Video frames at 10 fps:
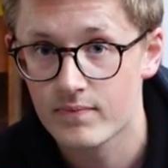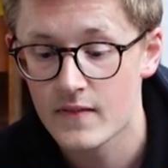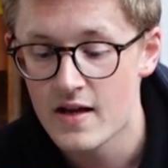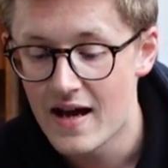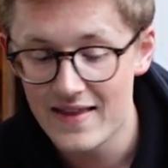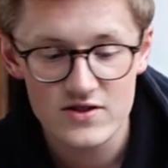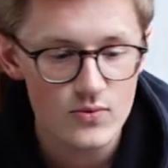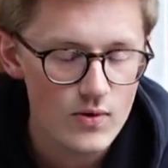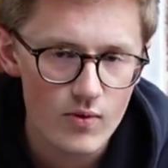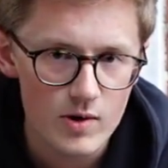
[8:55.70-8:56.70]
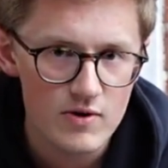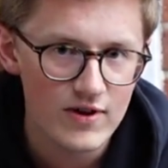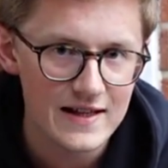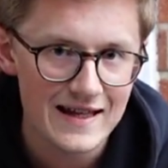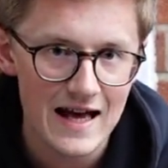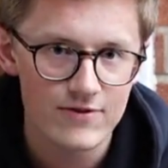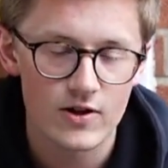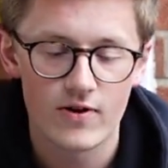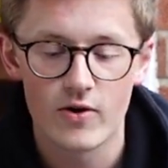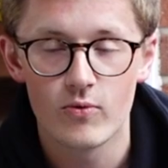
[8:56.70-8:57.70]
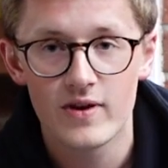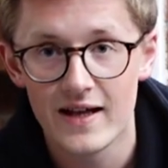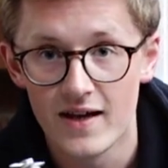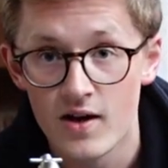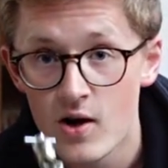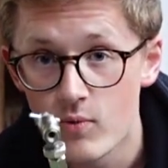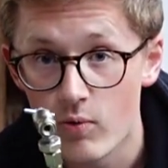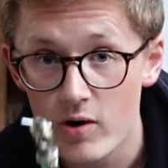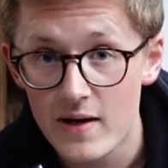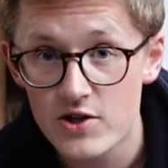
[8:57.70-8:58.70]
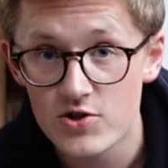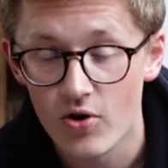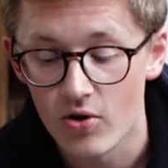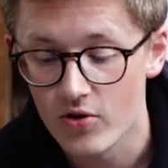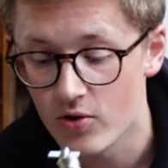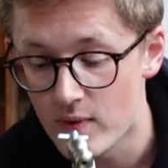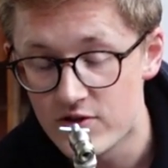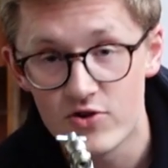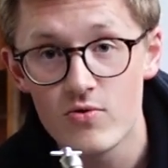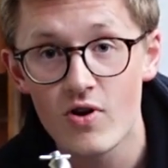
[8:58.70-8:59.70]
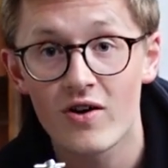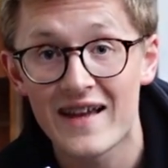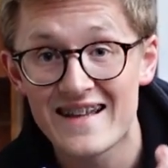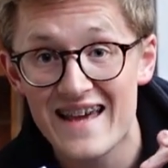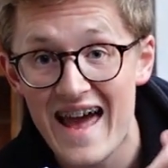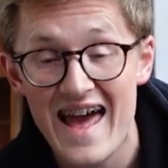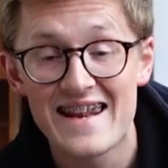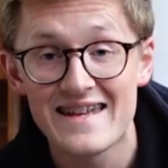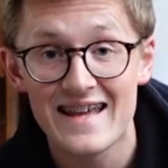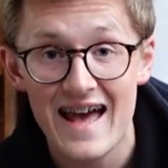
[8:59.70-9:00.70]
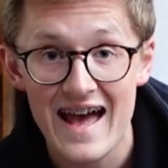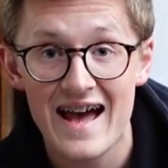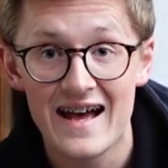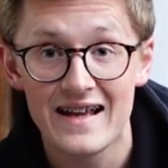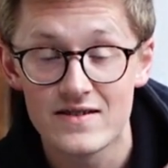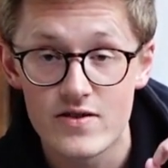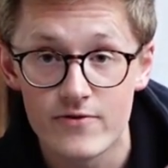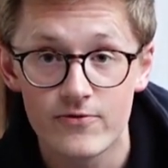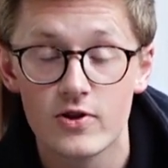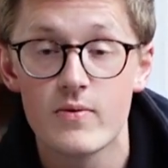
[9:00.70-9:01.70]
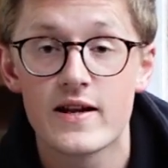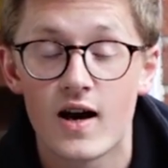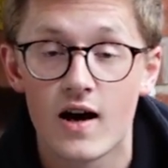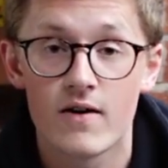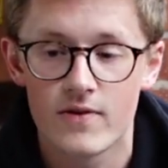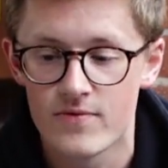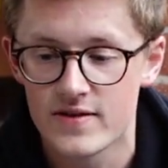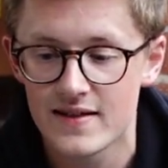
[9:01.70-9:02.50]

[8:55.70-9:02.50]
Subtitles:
And that's something we want to be really careful of out here. We want to make sure that we do not get any air into the fluid half of the